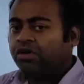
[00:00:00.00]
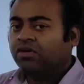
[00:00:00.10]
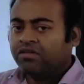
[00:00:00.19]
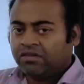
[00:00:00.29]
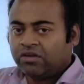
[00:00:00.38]

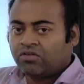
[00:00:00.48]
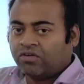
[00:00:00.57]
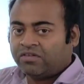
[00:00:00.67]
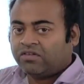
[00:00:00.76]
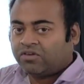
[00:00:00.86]
because it
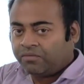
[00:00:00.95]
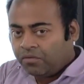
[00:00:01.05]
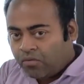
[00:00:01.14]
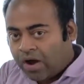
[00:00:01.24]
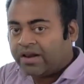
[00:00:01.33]
consists of
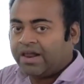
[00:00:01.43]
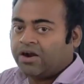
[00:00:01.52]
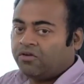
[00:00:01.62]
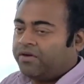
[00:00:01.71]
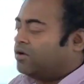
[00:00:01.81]
a one
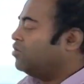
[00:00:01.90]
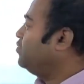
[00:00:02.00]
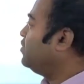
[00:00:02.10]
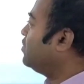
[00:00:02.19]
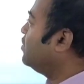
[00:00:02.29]
layer of
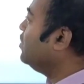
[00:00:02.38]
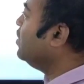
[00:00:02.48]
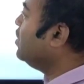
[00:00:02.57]
atoms,